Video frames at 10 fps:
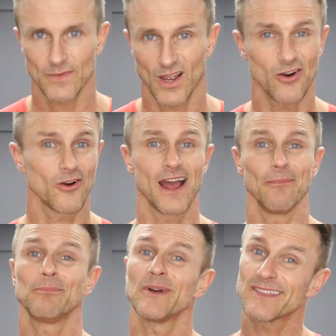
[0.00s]
All
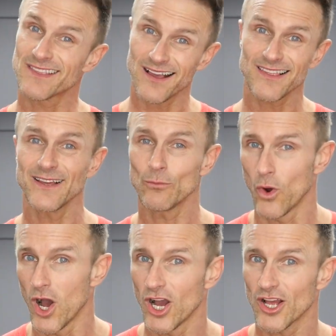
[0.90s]
right, but does it
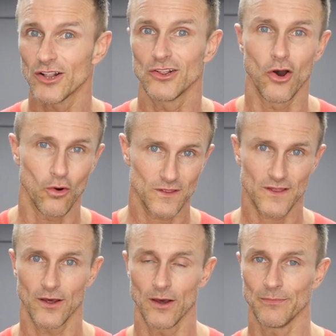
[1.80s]
work long
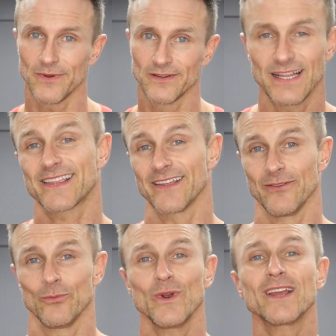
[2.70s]
term?
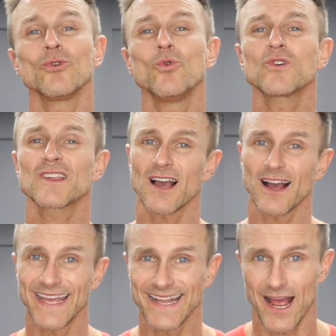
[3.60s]
Listen, we can all
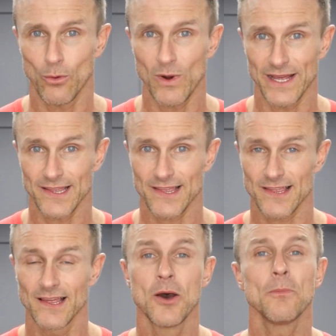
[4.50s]
suck in our
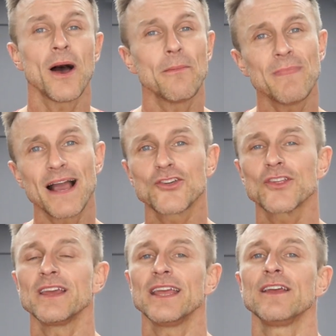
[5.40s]
waists, but
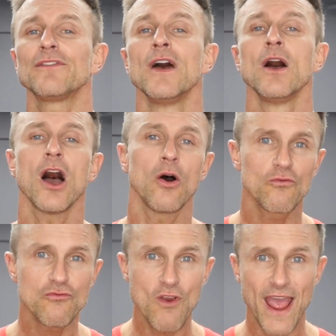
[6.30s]
imagine if at
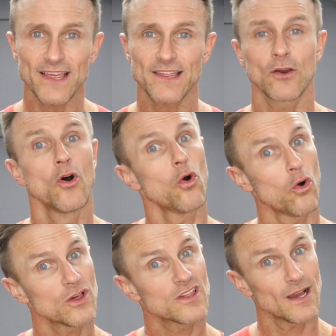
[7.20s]
rest
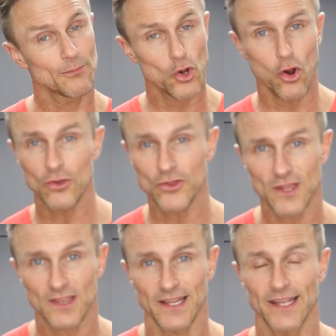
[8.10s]
or
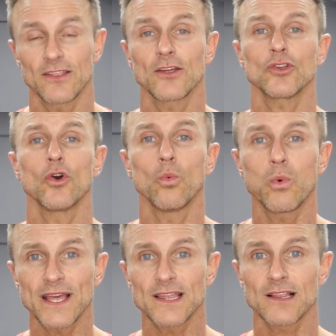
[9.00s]
subconsciously that your
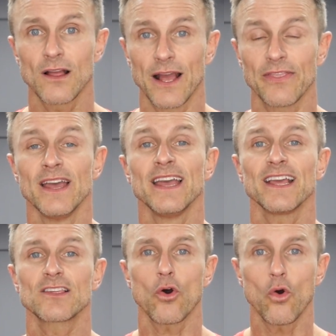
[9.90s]
waistline
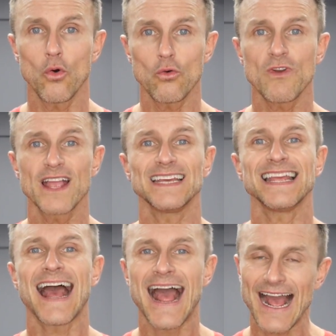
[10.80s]
is
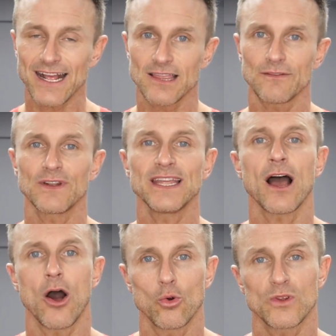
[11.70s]
already actively
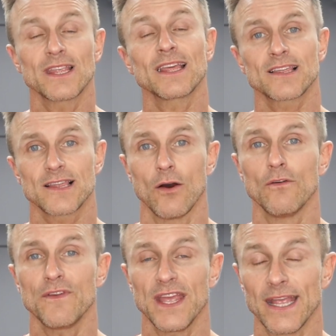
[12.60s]
holding
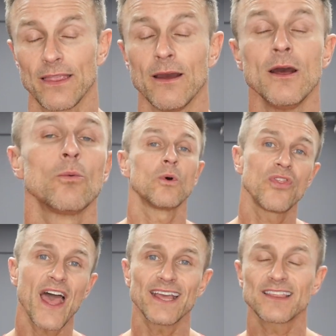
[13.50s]
itself in. Well,
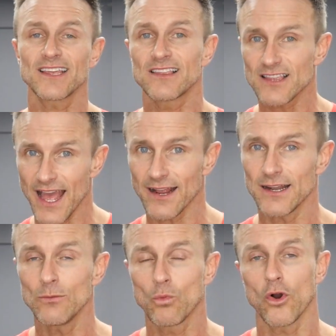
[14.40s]
that is
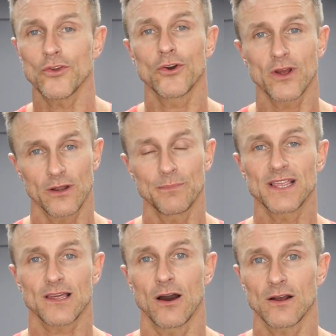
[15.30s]
exactly what you're going to be
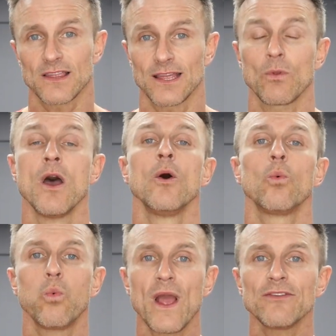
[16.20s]
targeting
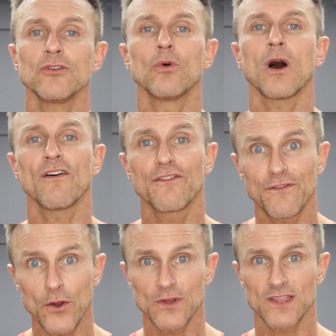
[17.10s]
when you are
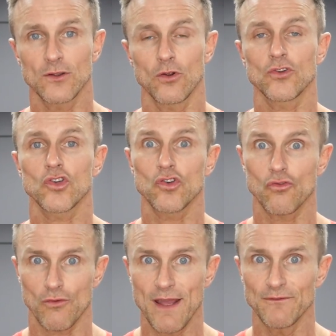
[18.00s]
focusing on
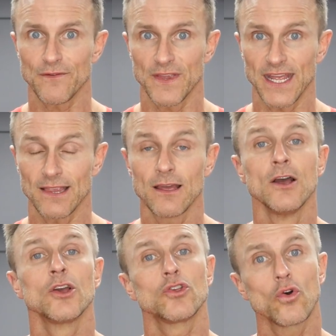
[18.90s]
strengthening
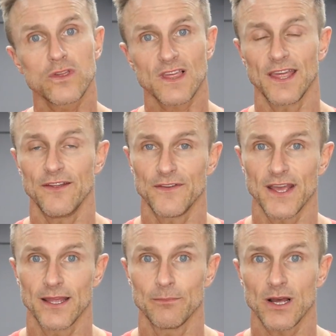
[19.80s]
your
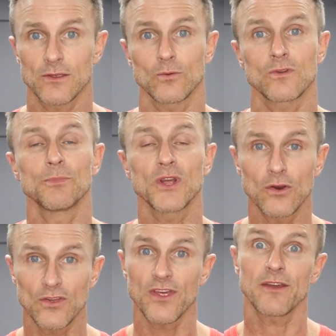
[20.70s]
TVA muscles,
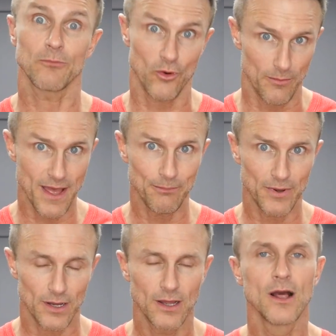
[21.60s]
because
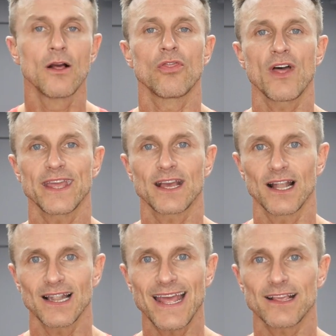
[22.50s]
remember, they
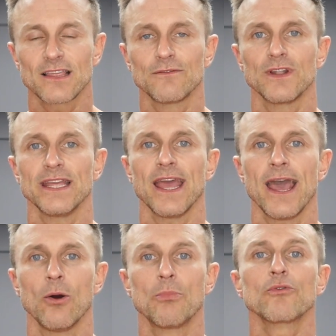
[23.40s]
collectively
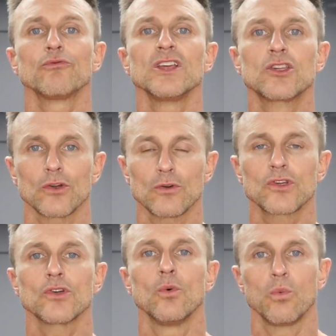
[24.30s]
help
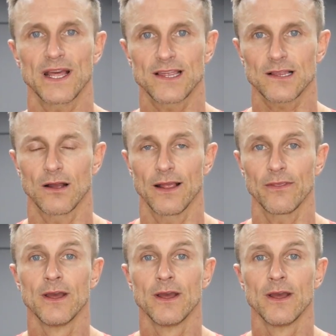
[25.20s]
reduce your waistline.